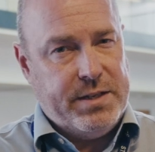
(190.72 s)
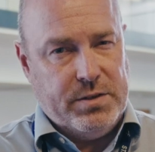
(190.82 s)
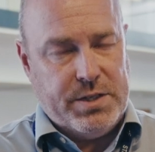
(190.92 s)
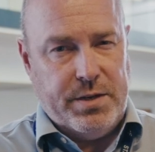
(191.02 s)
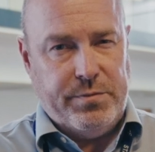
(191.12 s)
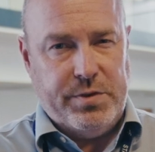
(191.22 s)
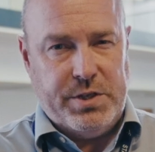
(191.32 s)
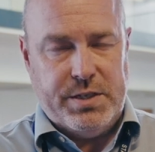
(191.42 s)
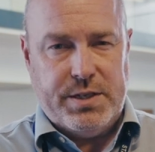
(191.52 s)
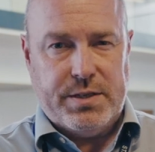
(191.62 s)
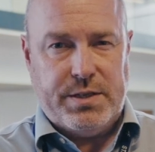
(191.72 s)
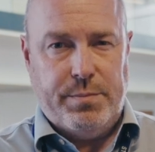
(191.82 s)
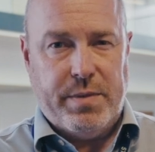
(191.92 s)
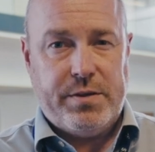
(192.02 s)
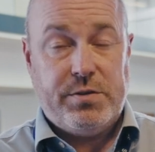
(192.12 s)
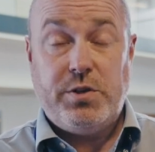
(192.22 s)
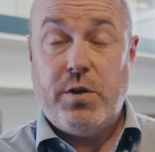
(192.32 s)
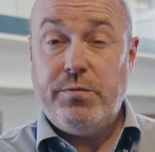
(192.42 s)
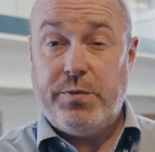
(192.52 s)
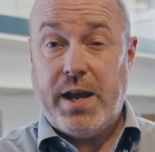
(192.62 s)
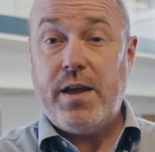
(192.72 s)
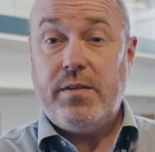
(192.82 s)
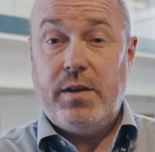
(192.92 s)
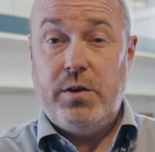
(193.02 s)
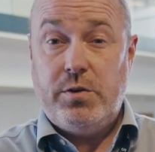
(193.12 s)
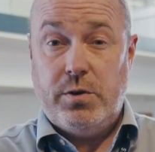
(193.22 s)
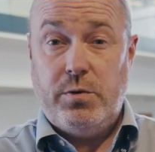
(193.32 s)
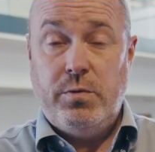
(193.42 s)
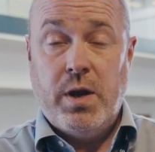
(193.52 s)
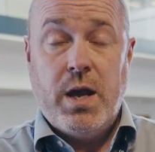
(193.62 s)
little tip for GCSE Maths. Don't forget that you do